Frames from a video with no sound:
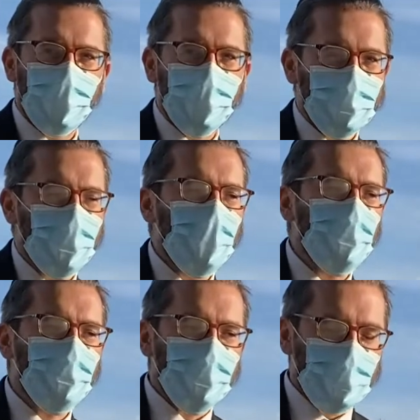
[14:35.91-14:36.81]
So I
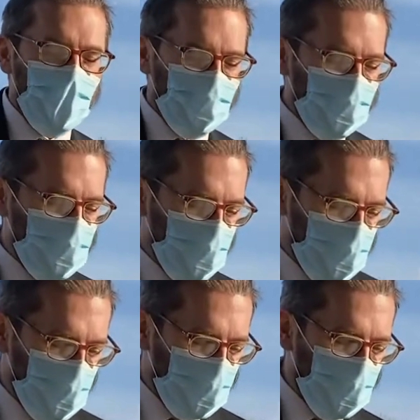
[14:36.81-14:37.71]
probably told the
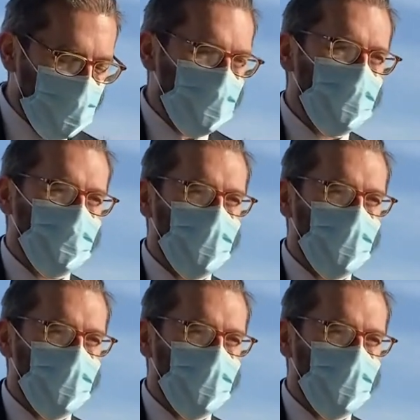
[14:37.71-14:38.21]
joke a little wrong.